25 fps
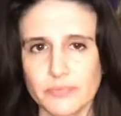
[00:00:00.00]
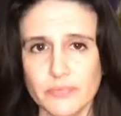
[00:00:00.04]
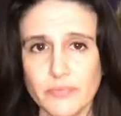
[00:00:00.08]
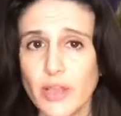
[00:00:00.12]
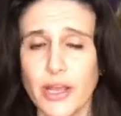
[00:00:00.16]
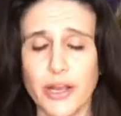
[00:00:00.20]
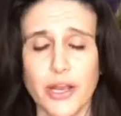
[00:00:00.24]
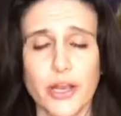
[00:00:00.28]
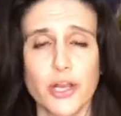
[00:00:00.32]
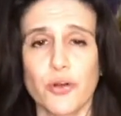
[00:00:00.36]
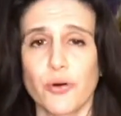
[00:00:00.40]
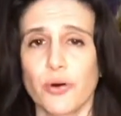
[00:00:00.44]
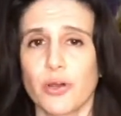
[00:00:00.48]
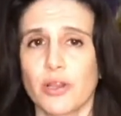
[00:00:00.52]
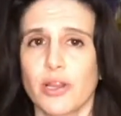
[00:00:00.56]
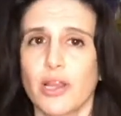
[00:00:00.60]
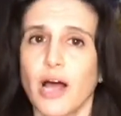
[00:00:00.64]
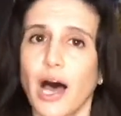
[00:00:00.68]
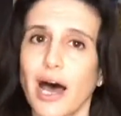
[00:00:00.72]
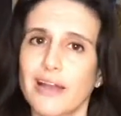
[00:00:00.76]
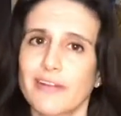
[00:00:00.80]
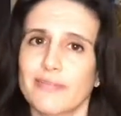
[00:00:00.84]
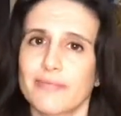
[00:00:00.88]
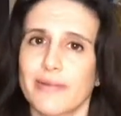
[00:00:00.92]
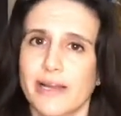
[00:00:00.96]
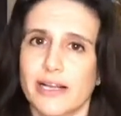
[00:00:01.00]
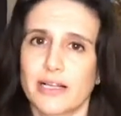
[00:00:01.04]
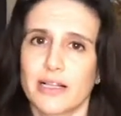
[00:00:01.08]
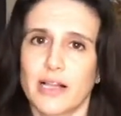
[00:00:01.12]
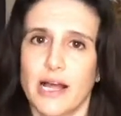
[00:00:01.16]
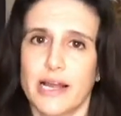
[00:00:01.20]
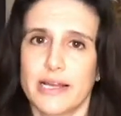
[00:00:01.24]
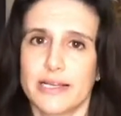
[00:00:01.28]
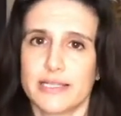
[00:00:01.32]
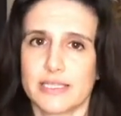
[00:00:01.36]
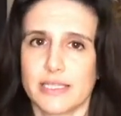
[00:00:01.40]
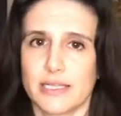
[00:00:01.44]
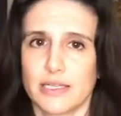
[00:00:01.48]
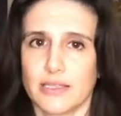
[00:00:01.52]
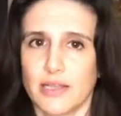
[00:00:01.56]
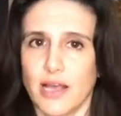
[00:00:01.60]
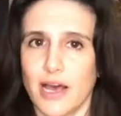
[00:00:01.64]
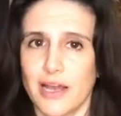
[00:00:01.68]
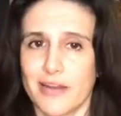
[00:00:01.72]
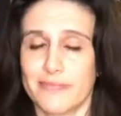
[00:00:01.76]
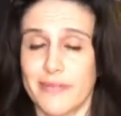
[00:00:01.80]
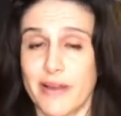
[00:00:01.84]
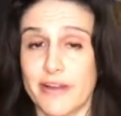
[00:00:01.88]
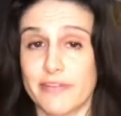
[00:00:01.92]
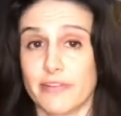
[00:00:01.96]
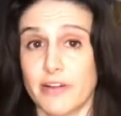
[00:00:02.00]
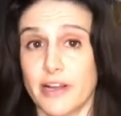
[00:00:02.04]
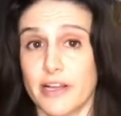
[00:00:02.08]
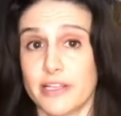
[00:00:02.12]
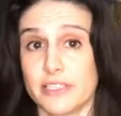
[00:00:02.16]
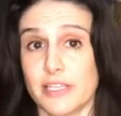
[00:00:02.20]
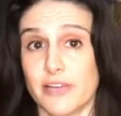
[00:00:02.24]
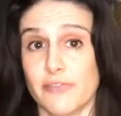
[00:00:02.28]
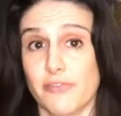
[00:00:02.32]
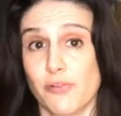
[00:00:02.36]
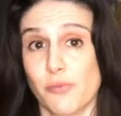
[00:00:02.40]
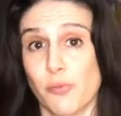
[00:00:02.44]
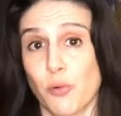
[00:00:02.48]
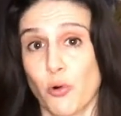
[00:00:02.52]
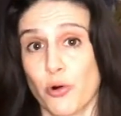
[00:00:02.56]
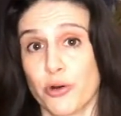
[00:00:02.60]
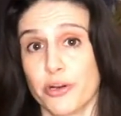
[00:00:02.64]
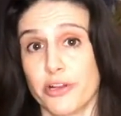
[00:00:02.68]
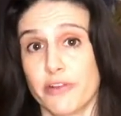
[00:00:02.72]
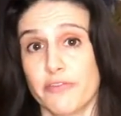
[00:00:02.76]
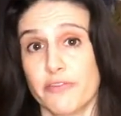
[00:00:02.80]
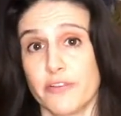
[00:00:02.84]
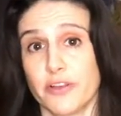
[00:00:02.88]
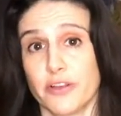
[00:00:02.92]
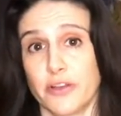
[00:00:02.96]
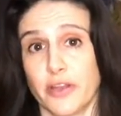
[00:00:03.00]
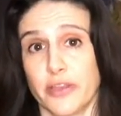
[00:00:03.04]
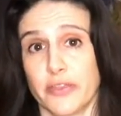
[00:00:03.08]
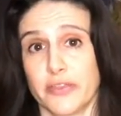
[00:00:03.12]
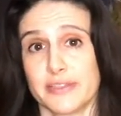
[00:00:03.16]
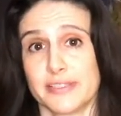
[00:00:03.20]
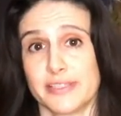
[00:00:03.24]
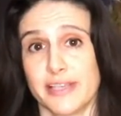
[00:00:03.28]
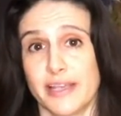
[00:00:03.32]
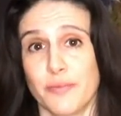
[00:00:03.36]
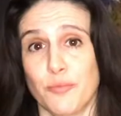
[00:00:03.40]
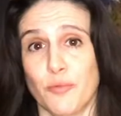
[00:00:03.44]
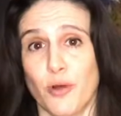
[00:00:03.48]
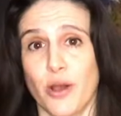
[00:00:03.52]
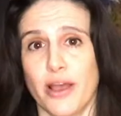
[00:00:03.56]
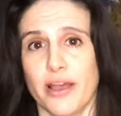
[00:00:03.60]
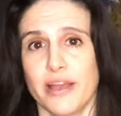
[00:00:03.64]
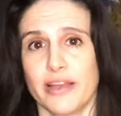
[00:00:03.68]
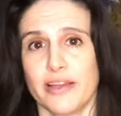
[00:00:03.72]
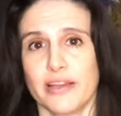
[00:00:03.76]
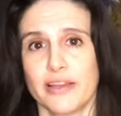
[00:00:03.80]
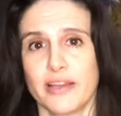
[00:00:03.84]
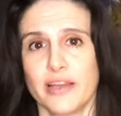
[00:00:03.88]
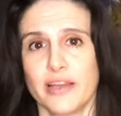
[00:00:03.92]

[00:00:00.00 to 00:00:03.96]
And I know a lot of my clients and a lot of my friends have reported feeling the same way.